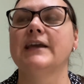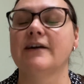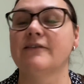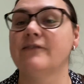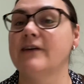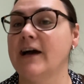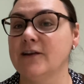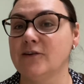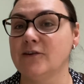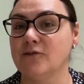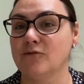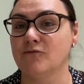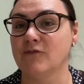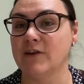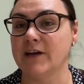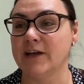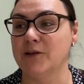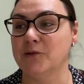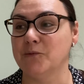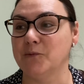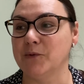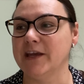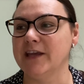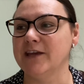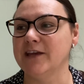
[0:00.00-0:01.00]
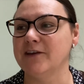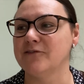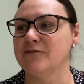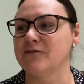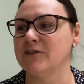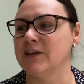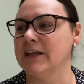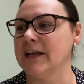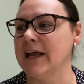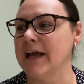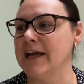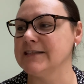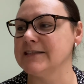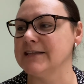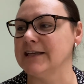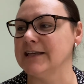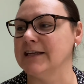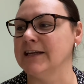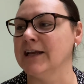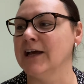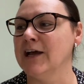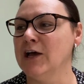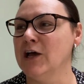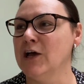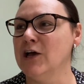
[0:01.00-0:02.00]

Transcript: I've had a real week of connecting.